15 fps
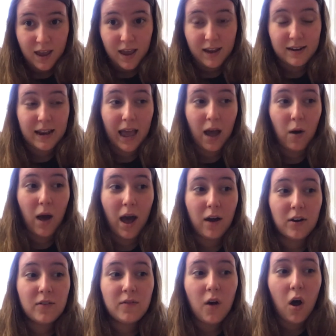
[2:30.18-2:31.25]
Now, out
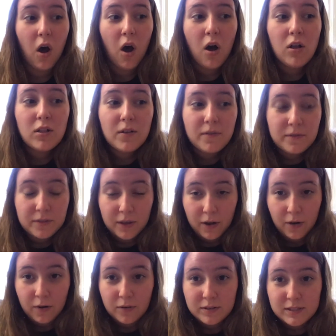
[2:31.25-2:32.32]
of all of
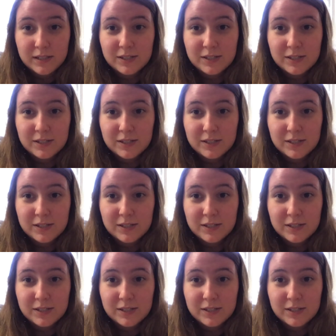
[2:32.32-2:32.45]
those,